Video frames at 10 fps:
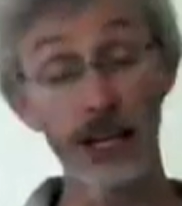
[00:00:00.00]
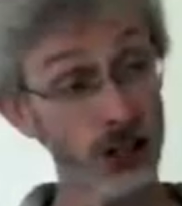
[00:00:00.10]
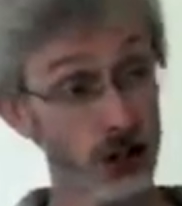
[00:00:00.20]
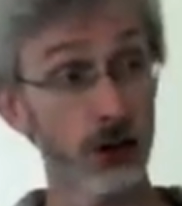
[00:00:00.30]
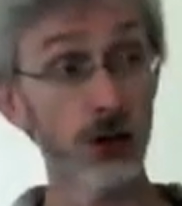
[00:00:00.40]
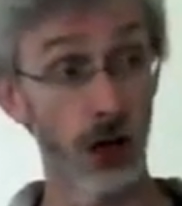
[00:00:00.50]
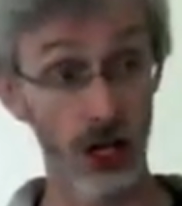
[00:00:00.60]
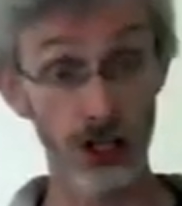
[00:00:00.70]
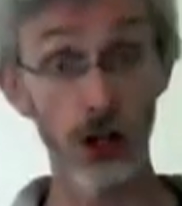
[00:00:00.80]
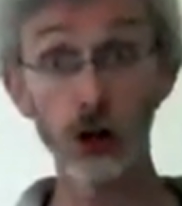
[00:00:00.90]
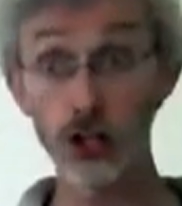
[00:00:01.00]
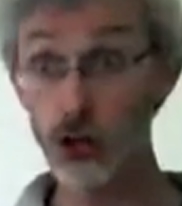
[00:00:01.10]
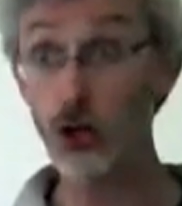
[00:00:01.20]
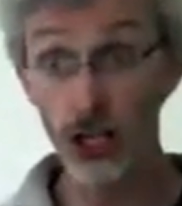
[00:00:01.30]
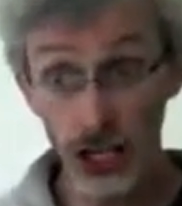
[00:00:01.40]
that's true, as long as
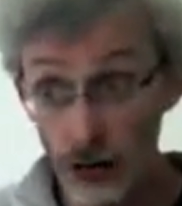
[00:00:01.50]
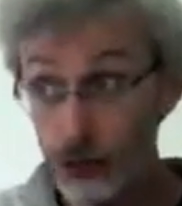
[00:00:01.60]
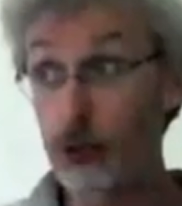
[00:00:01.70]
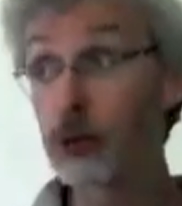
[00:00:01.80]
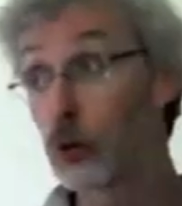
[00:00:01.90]
you can cover them